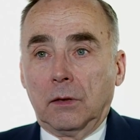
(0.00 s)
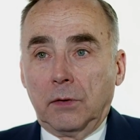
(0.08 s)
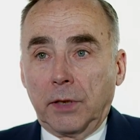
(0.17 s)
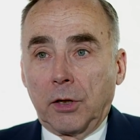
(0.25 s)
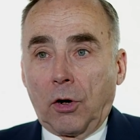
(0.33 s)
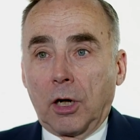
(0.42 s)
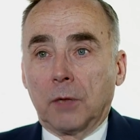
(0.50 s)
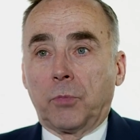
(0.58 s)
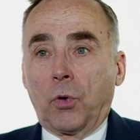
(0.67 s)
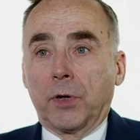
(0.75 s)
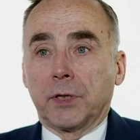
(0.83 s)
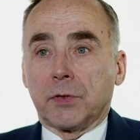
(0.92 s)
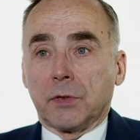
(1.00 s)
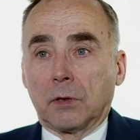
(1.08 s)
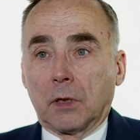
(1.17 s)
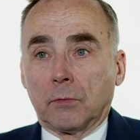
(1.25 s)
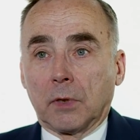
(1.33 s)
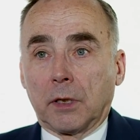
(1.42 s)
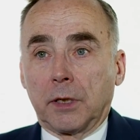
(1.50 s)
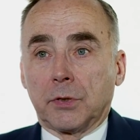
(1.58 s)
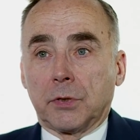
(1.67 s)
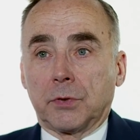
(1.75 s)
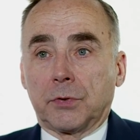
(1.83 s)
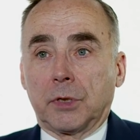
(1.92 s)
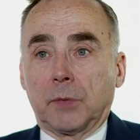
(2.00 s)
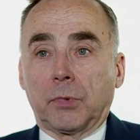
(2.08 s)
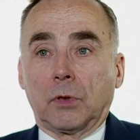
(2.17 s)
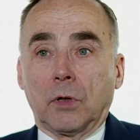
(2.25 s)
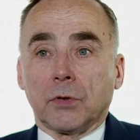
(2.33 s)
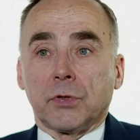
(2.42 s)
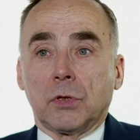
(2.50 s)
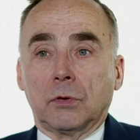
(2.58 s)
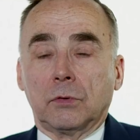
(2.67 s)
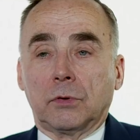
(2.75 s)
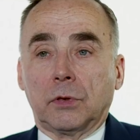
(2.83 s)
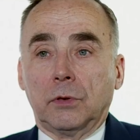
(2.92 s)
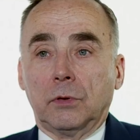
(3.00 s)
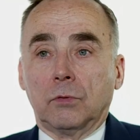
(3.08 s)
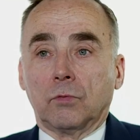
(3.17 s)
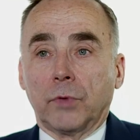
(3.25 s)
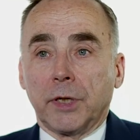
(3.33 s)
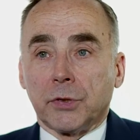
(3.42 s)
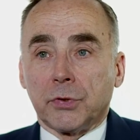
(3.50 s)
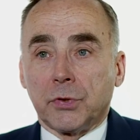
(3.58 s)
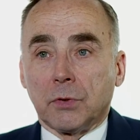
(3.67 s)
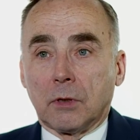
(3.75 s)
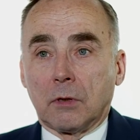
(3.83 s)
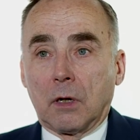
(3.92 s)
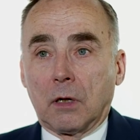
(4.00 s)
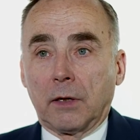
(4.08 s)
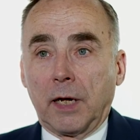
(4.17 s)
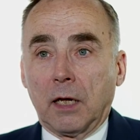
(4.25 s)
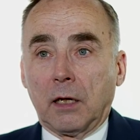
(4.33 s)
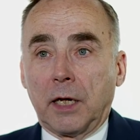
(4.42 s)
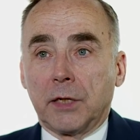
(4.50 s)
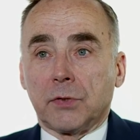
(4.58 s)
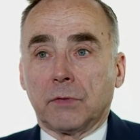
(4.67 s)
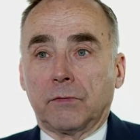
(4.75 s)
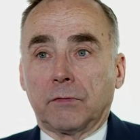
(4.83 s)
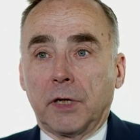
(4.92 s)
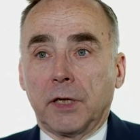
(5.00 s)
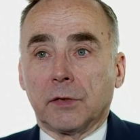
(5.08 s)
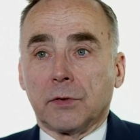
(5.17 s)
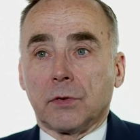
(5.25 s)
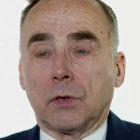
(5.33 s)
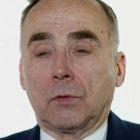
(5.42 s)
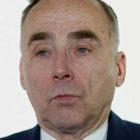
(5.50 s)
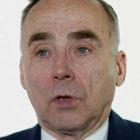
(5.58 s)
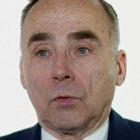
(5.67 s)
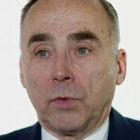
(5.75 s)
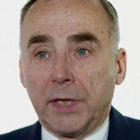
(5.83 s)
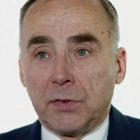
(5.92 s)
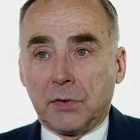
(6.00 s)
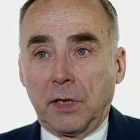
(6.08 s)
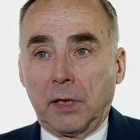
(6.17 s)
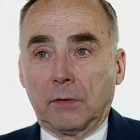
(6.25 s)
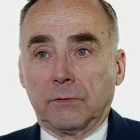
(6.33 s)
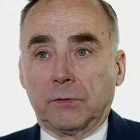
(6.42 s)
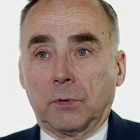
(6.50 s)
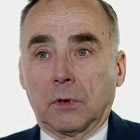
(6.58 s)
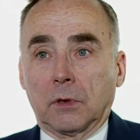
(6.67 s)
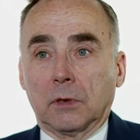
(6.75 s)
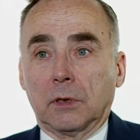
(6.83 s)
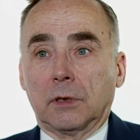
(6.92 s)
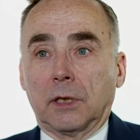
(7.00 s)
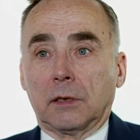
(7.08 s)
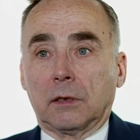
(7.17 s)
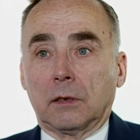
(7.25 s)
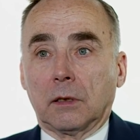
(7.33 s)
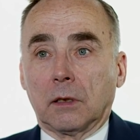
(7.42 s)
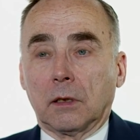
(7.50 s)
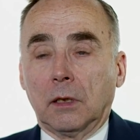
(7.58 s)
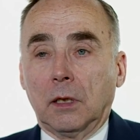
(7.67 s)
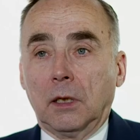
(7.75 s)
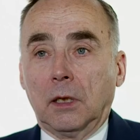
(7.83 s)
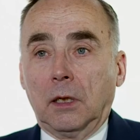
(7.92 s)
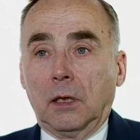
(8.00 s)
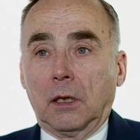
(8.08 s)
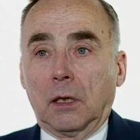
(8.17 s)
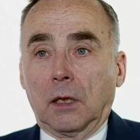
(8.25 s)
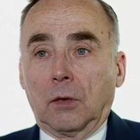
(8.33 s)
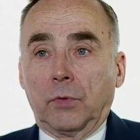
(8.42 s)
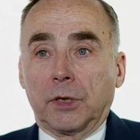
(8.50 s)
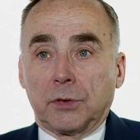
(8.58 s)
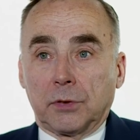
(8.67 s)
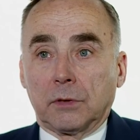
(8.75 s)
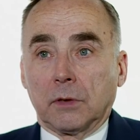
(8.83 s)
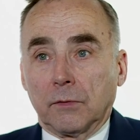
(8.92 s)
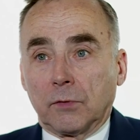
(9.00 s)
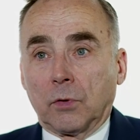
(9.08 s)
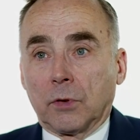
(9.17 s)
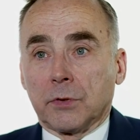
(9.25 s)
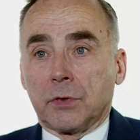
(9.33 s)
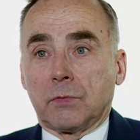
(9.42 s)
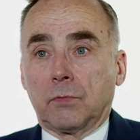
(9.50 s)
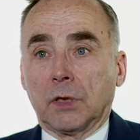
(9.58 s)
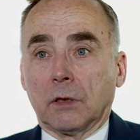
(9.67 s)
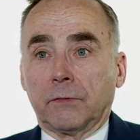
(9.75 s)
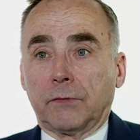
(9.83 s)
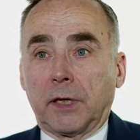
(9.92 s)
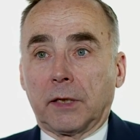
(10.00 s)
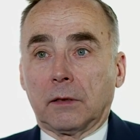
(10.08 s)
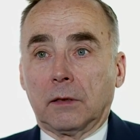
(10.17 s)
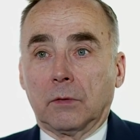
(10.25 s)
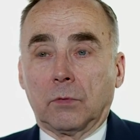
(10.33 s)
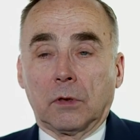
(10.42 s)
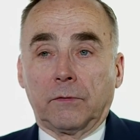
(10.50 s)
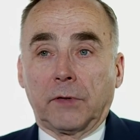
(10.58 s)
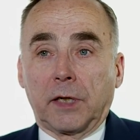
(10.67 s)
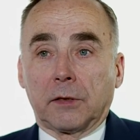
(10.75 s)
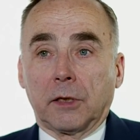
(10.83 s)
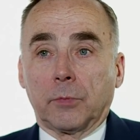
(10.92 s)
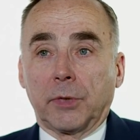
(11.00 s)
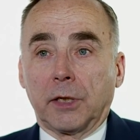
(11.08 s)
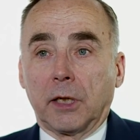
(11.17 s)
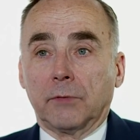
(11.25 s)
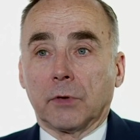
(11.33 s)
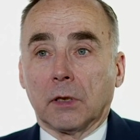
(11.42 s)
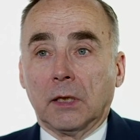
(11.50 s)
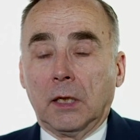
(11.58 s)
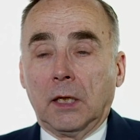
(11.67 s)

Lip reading: the hard points in our relationship, and also to reassure our allies and friends on what we stand for, and which of course will affect their behavior.